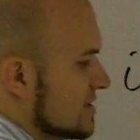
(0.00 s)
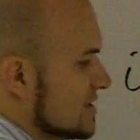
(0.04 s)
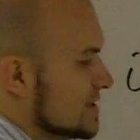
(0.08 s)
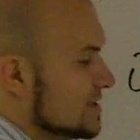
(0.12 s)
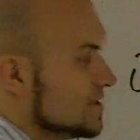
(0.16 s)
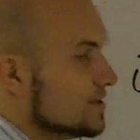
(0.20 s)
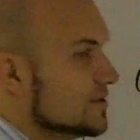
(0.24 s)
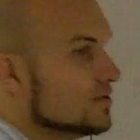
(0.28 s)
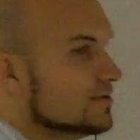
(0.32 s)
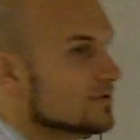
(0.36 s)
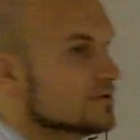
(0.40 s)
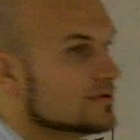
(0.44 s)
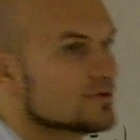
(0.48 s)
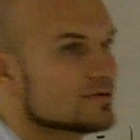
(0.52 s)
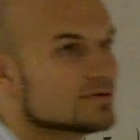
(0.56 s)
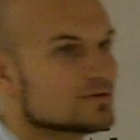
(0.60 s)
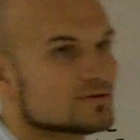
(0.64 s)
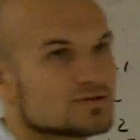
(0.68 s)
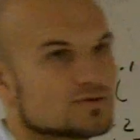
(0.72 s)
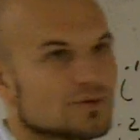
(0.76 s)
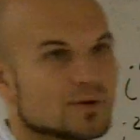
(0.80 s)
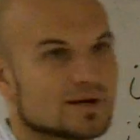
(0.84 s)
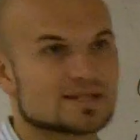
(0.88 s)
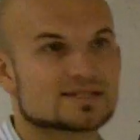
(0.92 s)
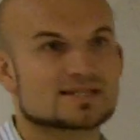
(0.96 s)
into
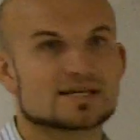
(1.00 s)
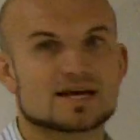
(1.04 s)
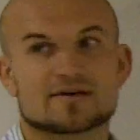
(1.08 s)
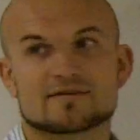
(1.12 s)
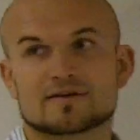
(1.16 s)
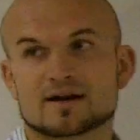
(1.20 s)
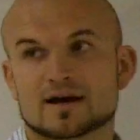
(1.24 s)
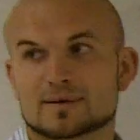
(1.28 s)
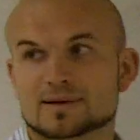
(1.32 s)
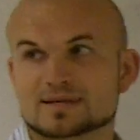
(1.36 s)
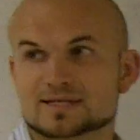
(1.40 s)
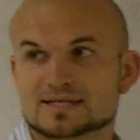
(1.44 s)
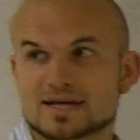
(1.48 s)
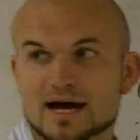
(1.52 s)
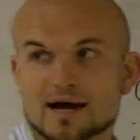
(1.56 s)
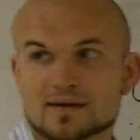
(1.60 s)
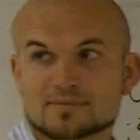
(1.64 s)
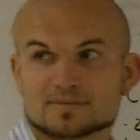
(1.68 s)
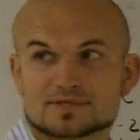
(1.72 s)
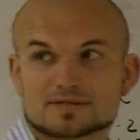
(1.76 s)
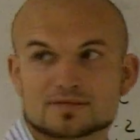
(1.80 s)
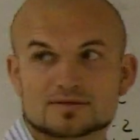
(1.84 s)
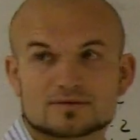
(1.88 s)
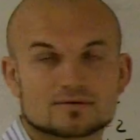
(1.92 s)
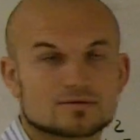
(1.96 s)
twenty-seven how many
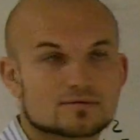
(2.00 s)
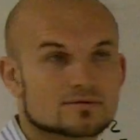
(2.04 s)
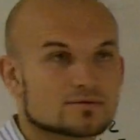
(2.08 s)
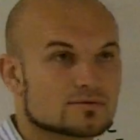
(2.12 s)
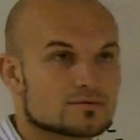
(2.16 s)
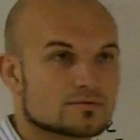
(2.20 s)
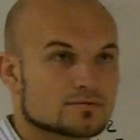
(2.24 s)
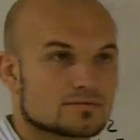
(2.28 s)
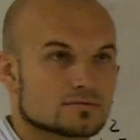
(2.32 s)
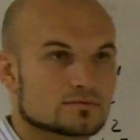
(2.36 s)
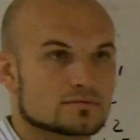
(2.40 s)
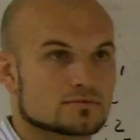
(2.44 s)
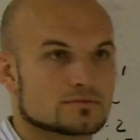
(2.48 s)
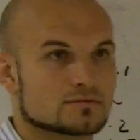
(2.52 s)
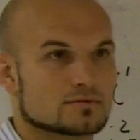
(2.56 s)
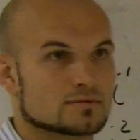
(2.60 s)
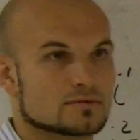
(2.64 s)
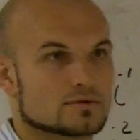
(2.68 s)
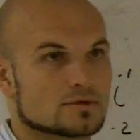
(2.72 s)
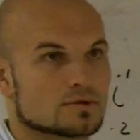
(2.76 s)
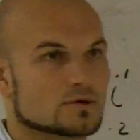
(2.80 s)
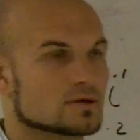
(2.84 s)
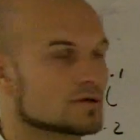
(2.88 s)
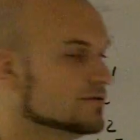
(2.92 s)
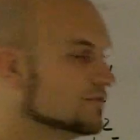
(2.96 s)
times? Four goes into twenty-seven.
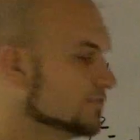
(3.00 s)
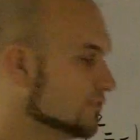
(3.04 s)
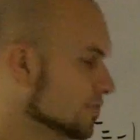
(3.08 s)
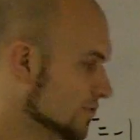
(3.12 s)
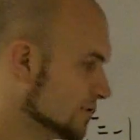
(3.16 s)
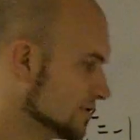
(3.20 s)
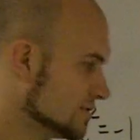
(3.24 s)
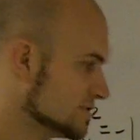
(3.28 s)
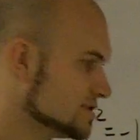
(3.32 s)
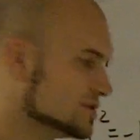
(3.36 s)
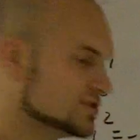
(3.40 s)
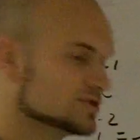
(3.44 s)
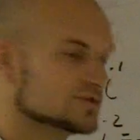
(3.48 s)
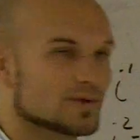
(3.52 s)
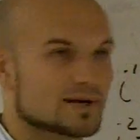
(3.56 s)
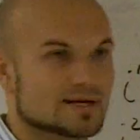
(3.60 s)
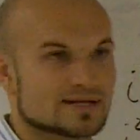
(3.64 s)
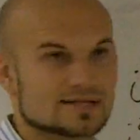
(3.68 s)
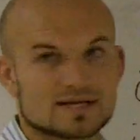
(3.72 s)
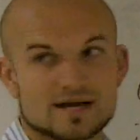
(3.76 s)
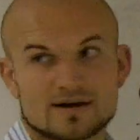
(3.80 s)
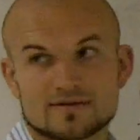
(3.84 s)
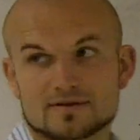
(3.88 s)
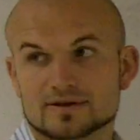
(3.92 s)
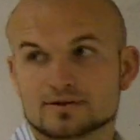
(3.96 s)
Four goes into
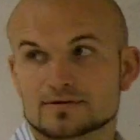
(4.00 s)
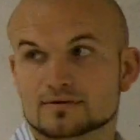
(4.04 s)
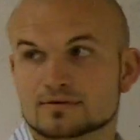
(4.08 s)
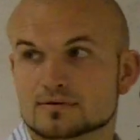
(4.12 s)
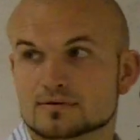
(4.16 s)
twenty-seven.